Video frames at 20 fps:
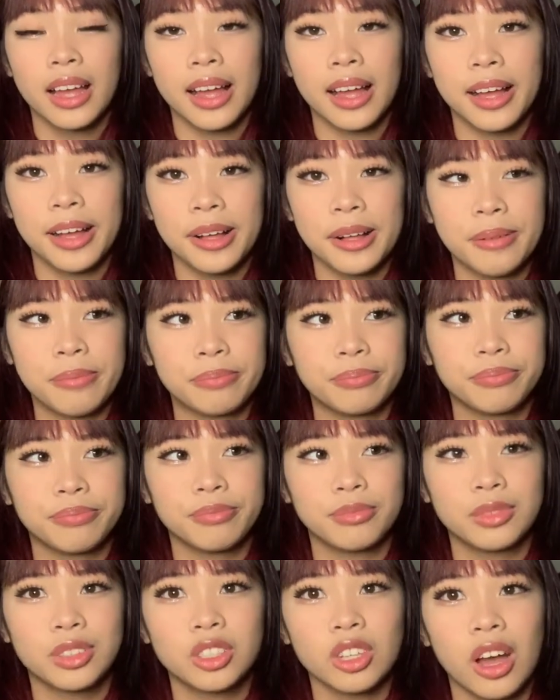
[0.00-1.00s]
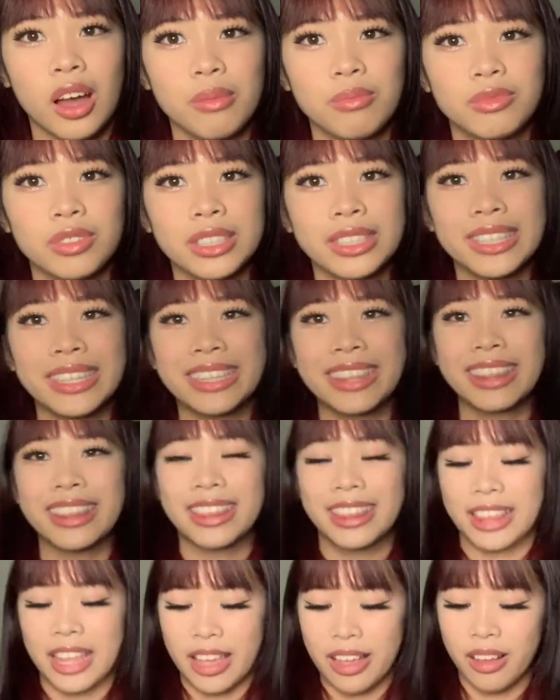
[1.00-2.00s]
So I'm really
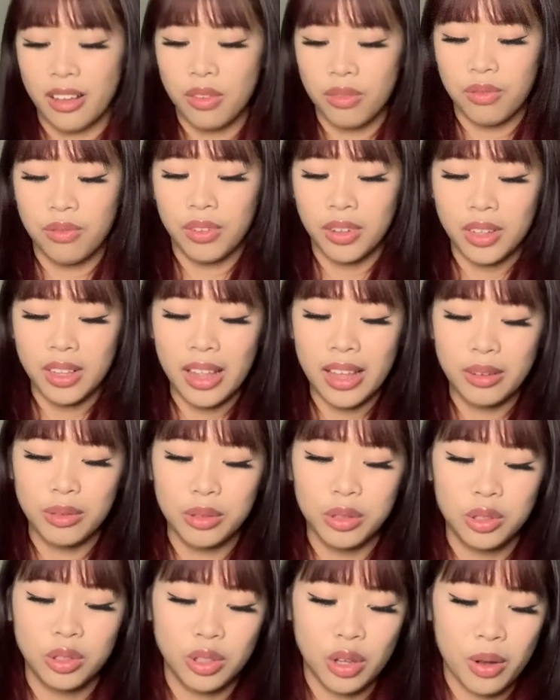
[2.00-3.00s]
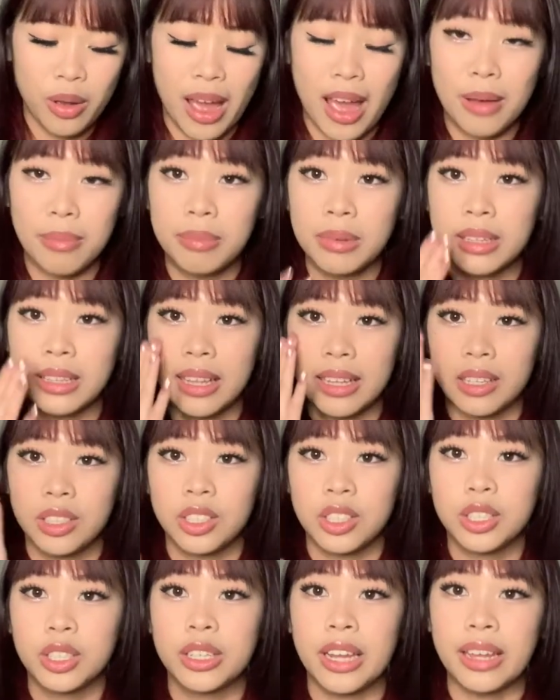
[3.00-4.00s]
thankful. I was so happy, like,
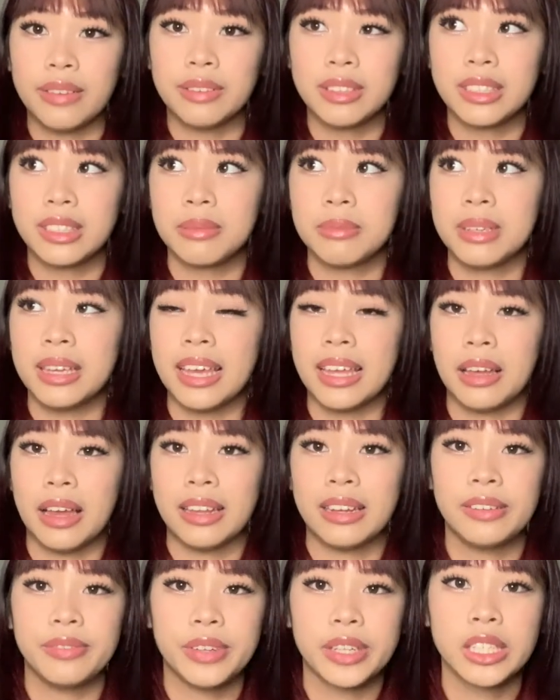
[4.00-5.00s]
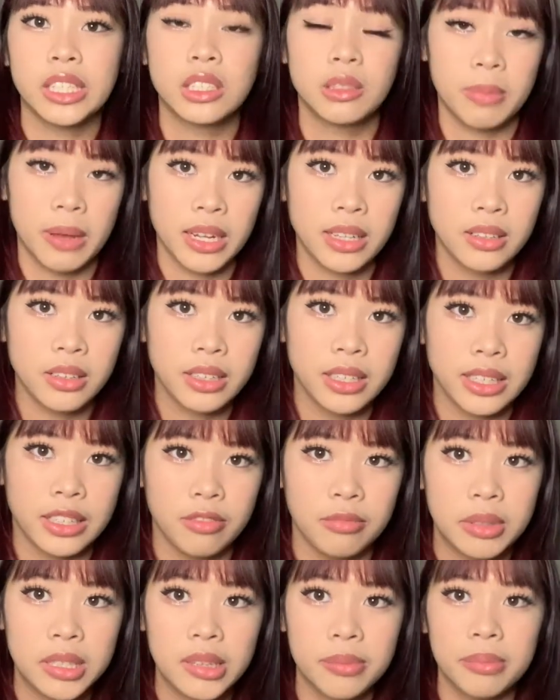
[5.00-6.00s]
she gave it to me and I didn't even expect her to
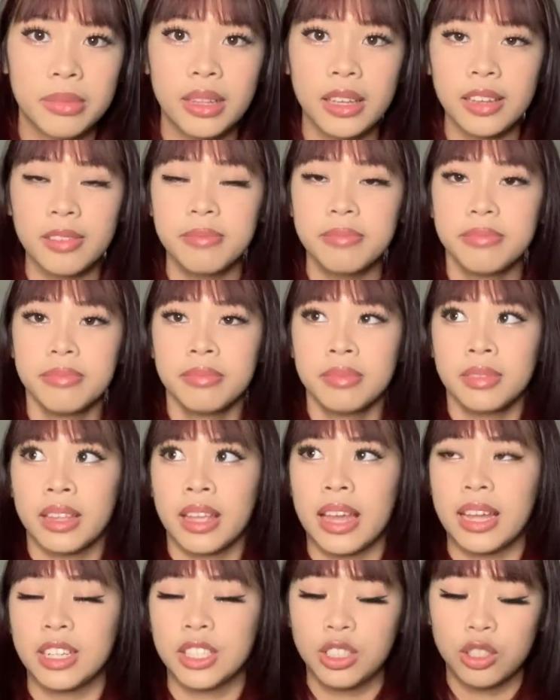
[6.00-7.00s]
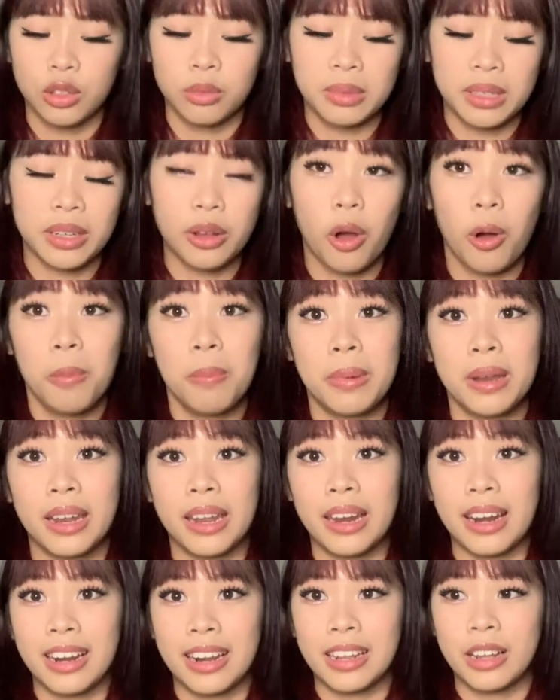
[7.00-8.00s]
give me something, and she told me to open
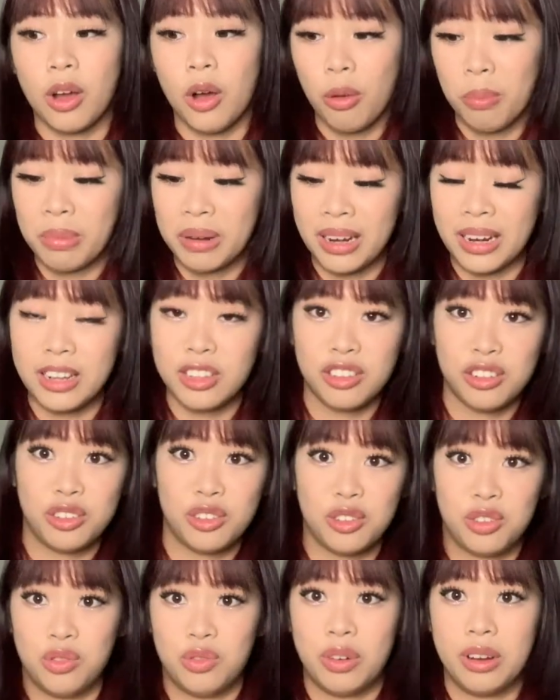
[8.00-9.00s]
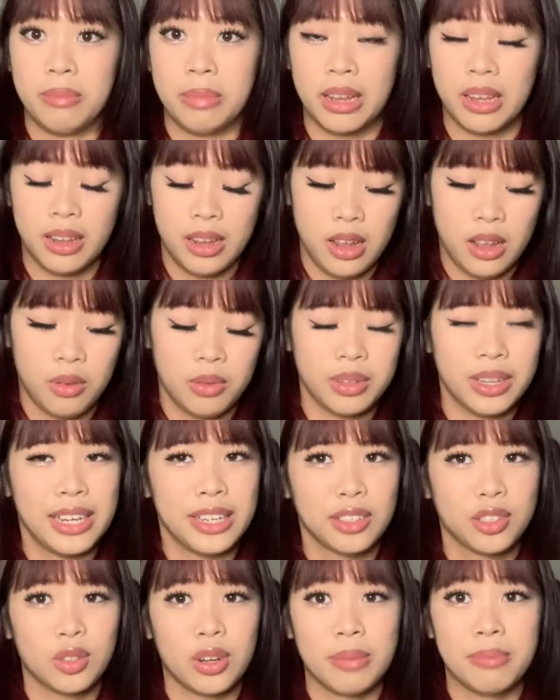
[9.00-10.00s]
it. I like opened it and I started screaming. Well, I
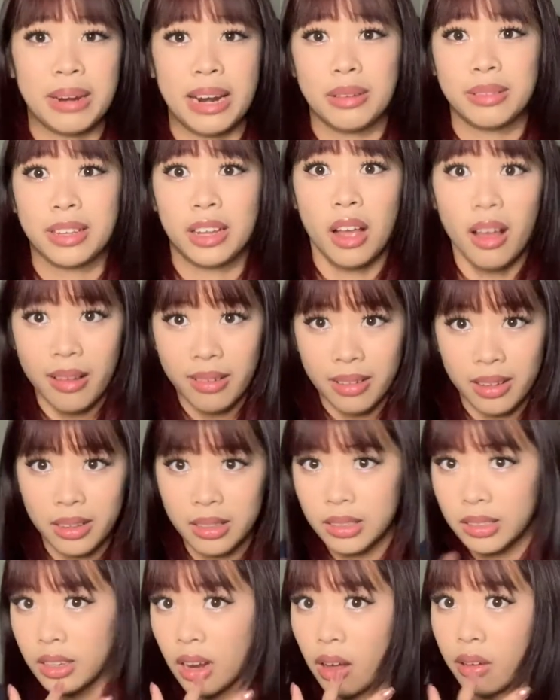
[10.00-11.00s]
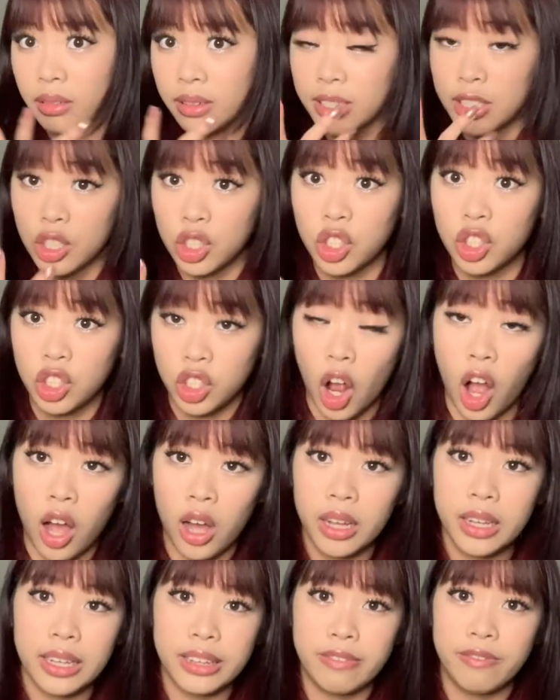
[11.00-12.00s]
didn't scream, but I was like, you know, in
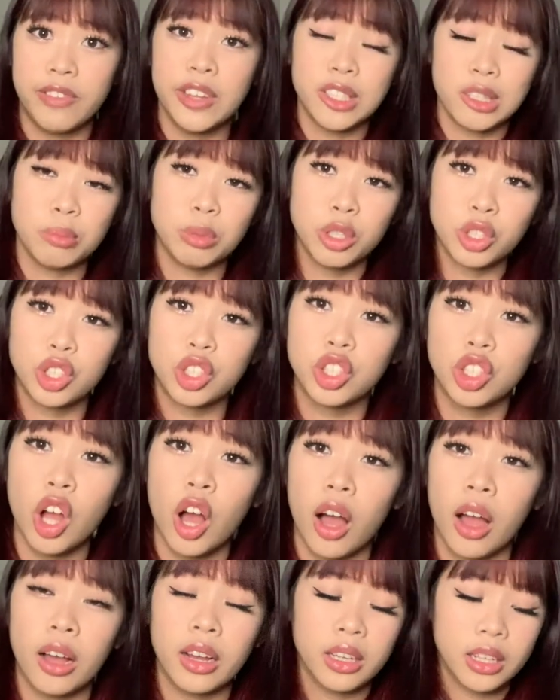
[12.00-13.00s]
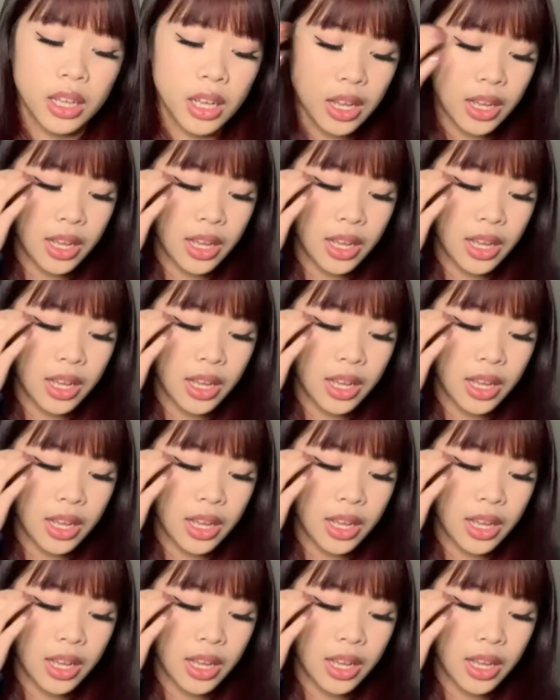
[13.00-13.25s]
shock, invisible shock.